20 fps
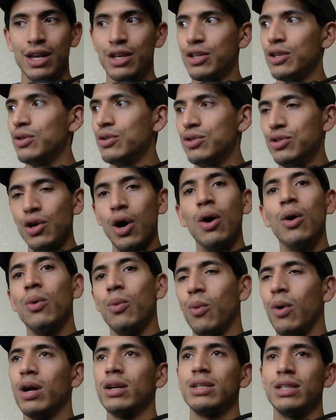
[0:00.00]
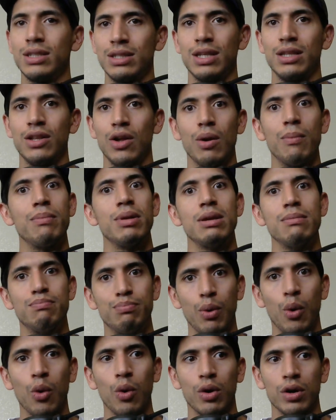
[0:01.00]
You don't want to sit there and be
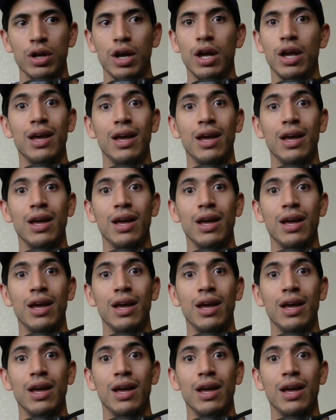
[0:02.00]
bored.